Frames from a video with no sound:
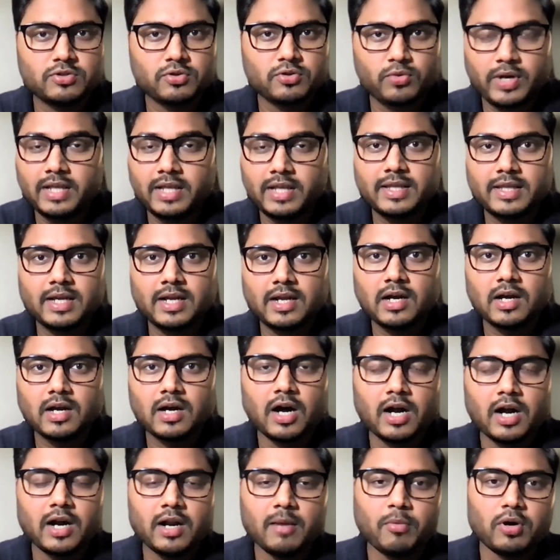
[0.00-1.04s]
So really think
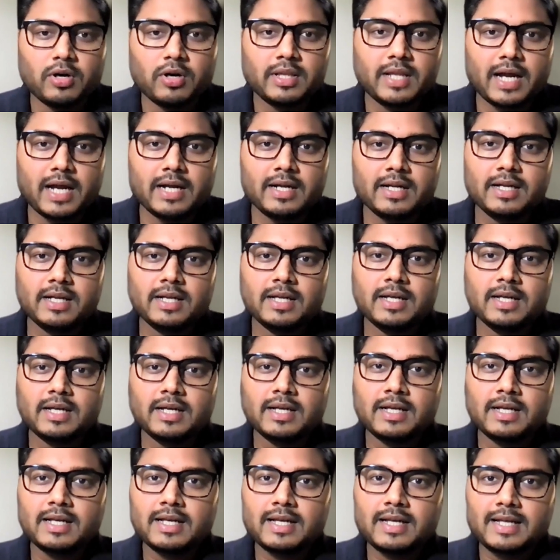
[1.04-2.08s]
hard about that.
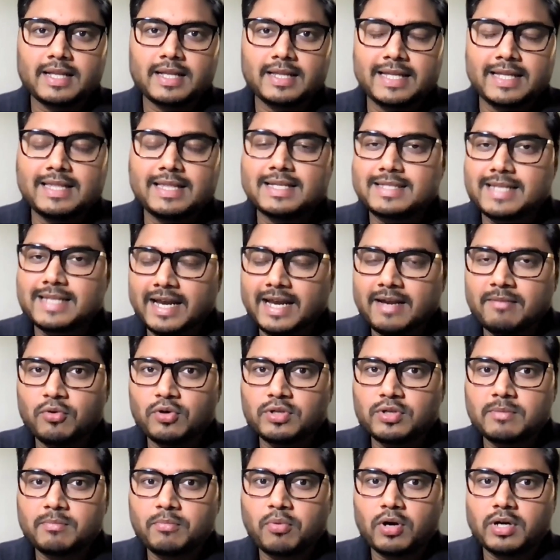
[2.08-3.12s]
Then the second
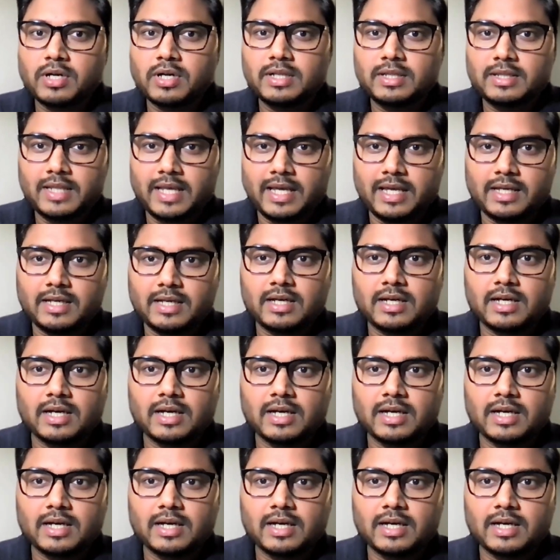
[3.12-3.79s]
most important thing